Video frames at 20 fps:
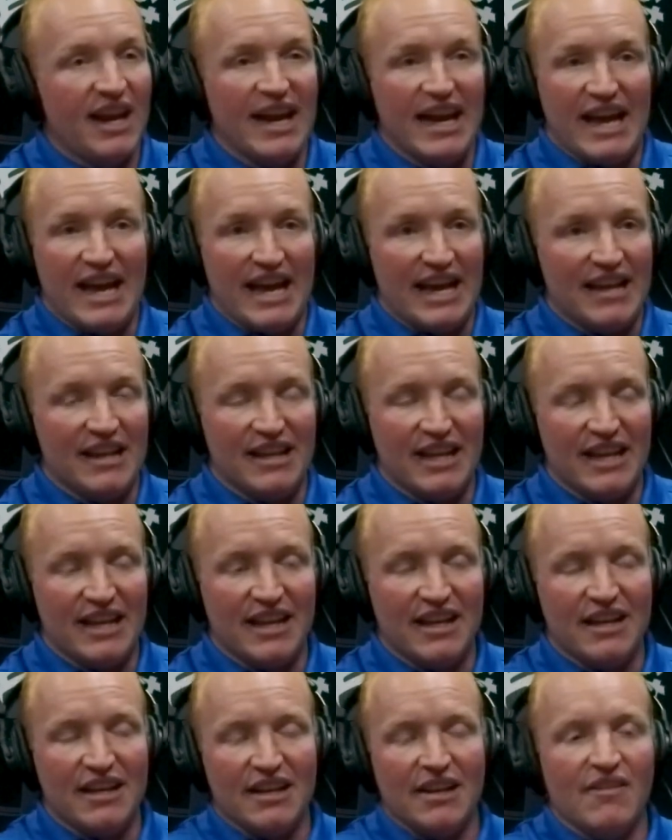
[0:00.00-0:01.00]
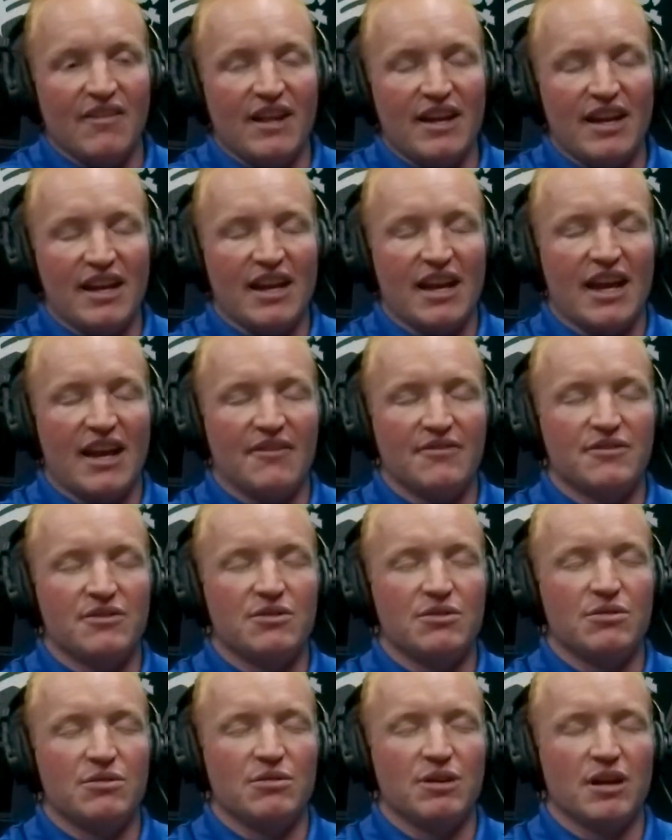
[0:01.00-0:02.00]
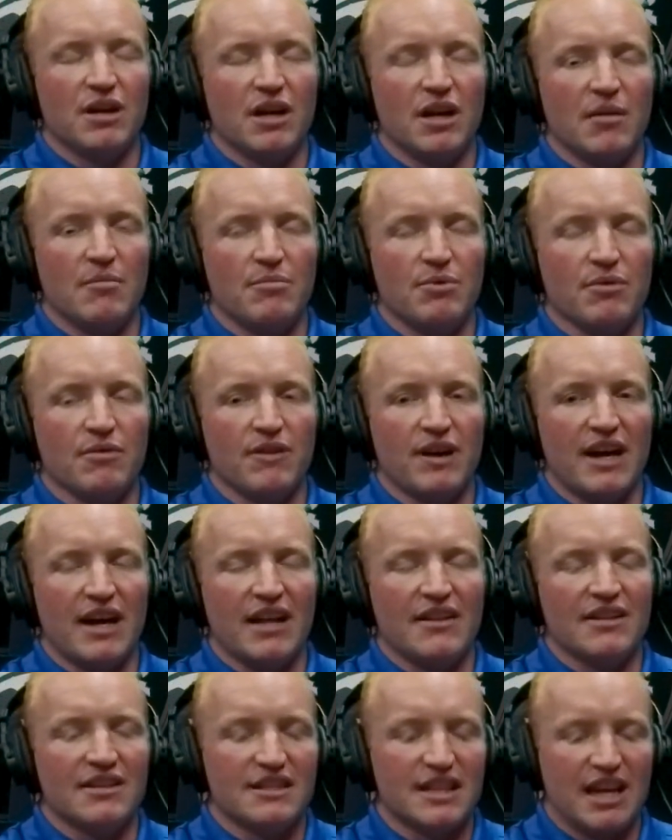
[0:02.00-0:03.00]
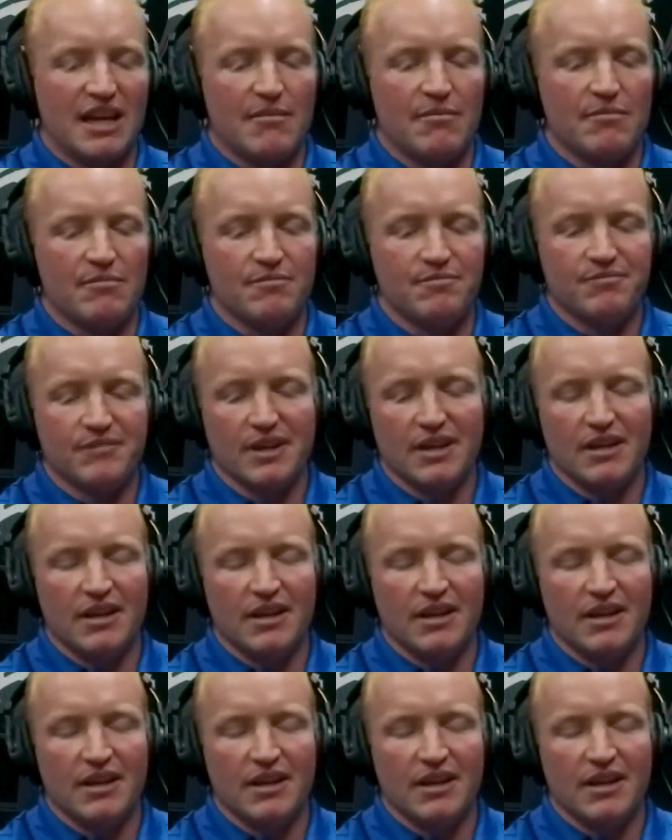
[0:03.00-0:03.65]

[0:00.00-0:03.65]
And they didn't have to provide the same